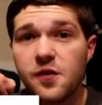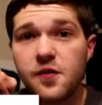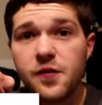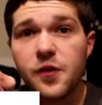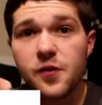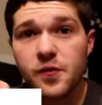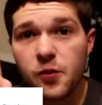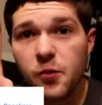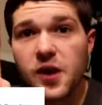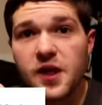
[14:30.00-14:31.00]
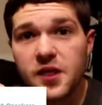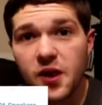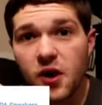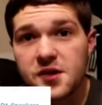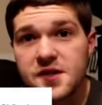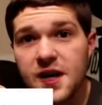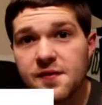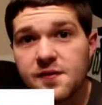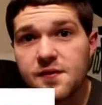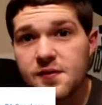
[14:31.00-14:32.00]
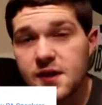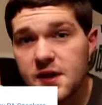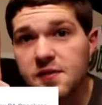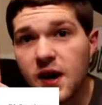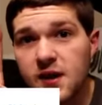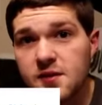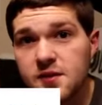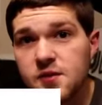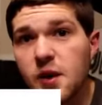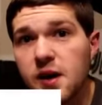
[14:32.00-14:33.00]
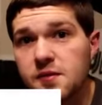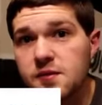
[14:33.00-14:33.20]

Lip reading: for one of the RCF EVOX 12s.